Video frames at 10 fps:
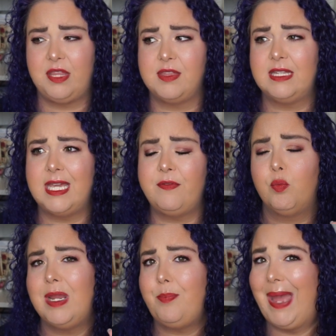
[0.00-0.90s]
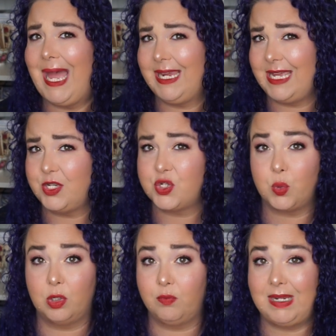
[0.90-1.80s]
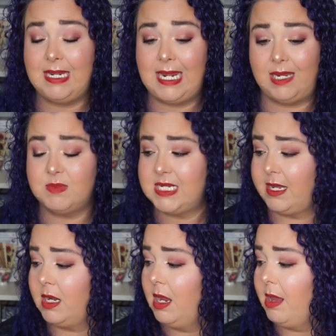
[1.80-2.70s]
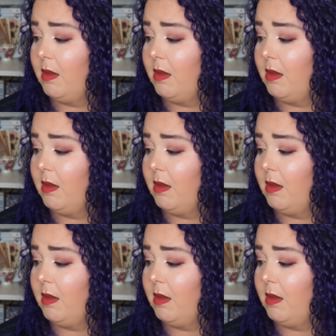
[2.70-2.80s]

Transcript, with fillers: I think they've repackaged or renamed it